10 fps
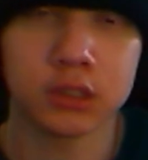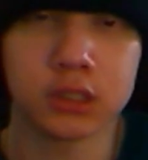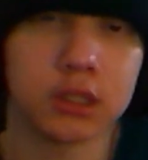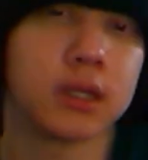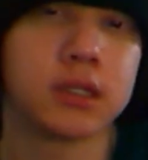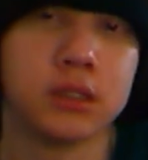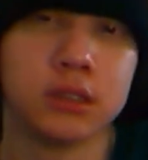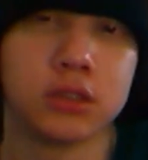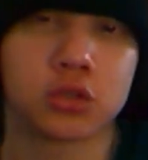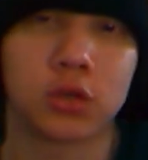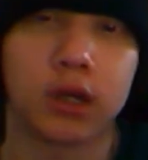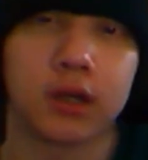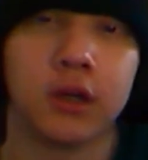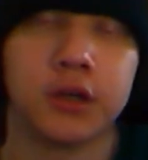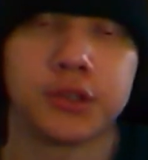to like
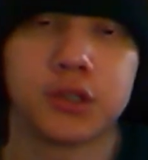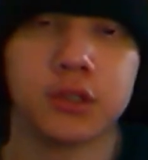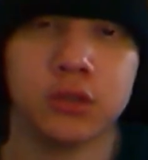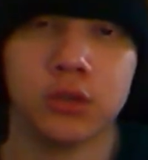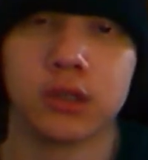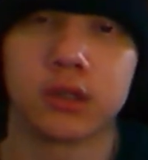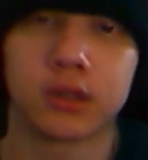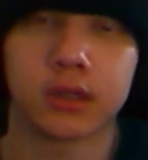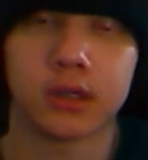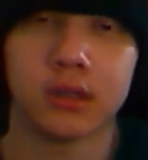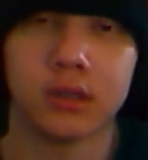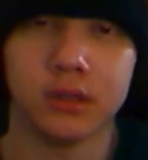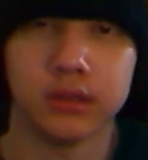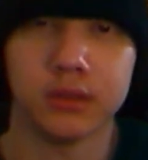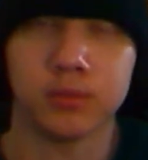drag onto the drink
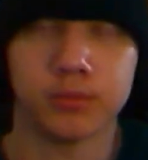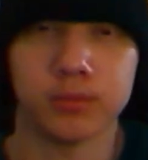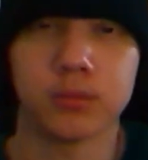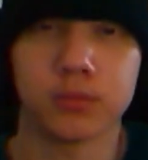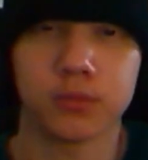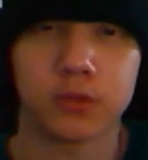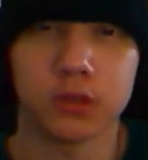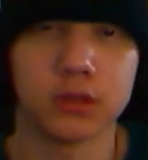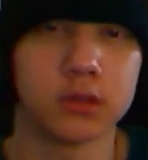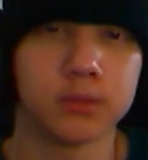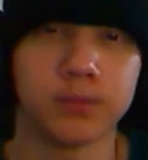for the